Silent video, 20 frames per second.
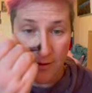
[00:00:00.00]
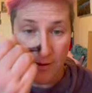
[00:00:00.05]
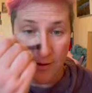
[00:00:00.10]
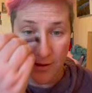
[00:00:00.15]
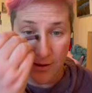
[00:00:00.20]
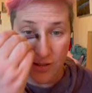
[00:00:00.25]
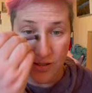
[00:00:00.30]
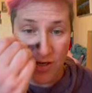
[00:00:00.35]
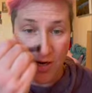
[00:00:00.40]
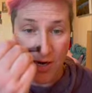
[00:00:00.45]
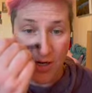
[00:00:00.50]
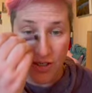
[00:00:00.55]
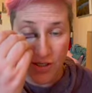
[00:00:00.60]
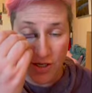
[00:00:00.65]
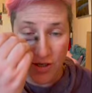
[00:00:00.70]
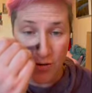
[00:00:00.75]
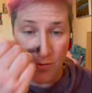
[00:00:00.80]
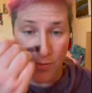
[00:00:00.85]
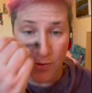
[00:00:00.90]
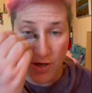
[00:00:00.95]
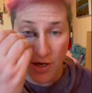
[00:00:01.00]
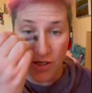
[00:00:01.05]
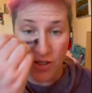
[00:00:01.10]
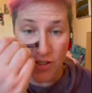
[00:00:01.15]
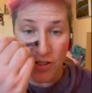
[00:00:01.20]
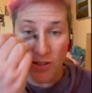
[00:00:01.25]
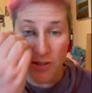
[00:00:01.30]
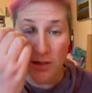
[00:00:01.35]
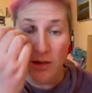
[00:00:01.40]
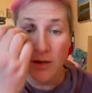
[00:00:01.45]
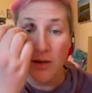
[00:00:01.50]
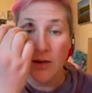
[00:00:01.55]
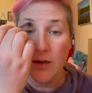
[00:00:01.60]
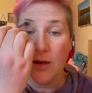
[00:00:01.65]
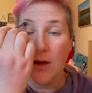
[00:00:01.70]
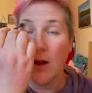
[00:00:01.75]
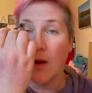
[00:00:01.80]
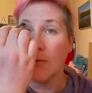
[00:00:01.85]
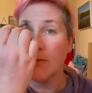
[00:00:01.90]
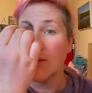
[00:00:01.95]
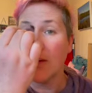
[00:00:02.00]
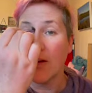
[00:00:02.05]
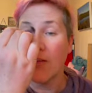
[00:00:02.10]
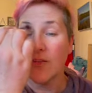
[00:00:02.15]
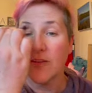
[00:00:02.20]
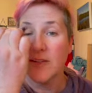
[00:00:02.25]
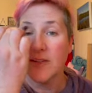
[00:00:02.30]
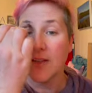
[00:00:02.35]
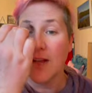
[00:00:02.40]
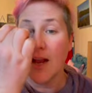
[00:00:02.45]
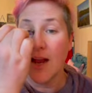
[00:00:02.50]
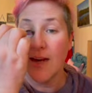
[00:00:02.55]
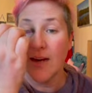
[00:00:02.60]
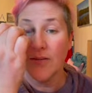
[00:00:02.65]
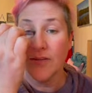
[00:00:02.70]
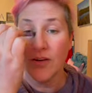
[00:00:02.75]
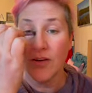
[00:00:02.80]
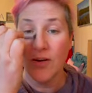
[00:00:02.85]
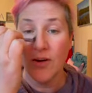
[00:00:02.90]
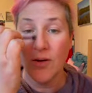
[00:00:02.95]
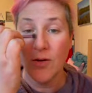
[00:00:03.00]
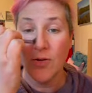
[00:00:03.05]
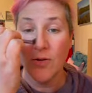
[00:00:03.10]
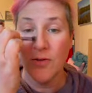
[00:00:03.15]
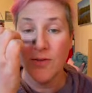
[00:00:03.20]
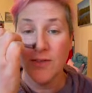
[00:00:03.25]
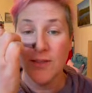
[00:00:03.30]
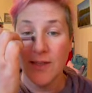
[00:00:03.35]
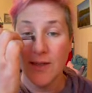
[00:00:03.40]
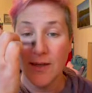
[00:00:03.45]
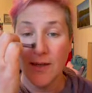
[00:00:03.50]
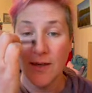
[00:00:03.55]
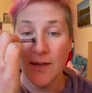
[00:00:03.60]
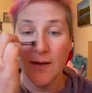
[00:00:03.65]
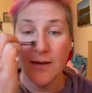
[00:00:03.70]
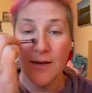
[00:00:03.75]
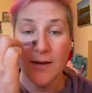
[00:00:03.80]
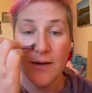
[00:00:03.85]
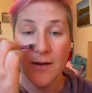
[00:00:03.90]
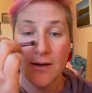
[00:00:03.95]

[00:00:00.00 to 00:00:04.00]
an eyeshadow brush and come down the side of your nose here.